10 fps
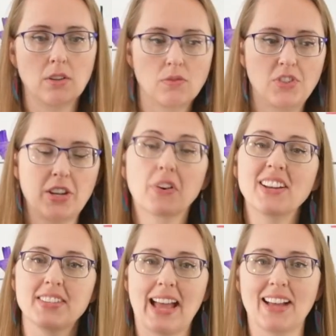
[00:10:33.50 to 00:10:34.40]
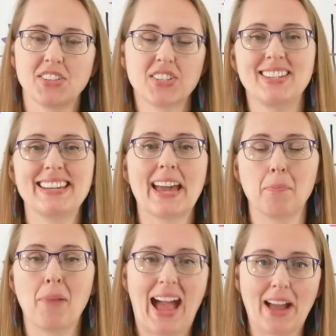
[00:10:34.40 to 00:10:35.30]
different tests to get a
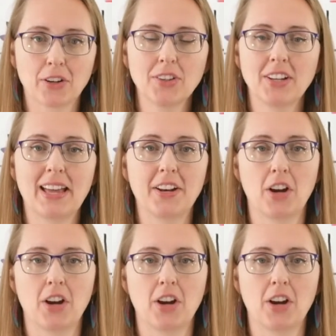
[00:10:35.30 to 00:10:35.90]
pattern and get an